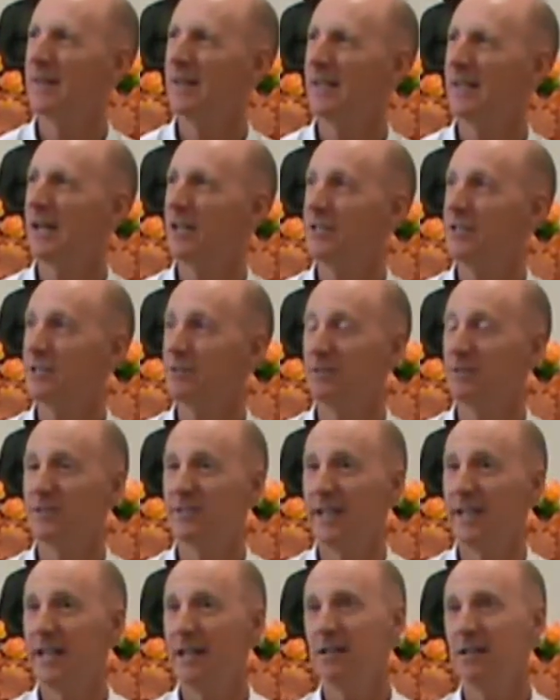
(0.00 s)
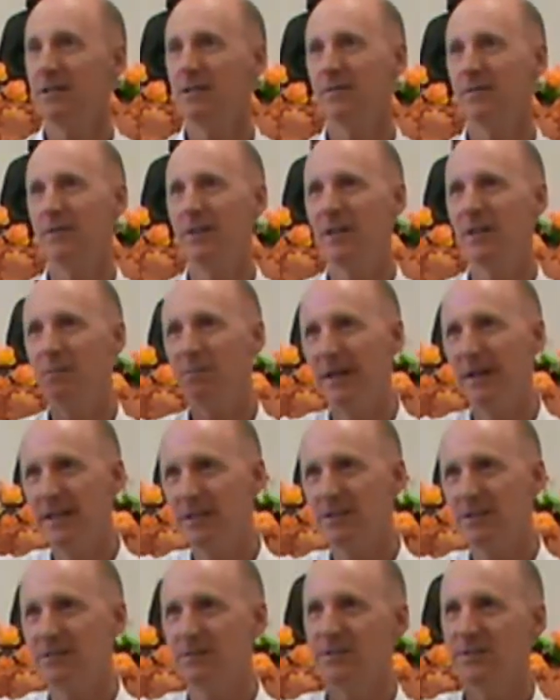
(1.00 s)
Goes to a sound, feel it
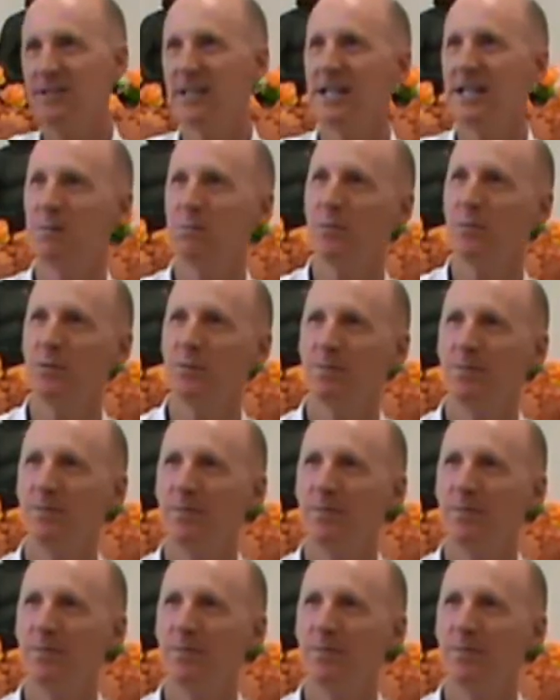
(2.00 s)
bounce to a sound, boom.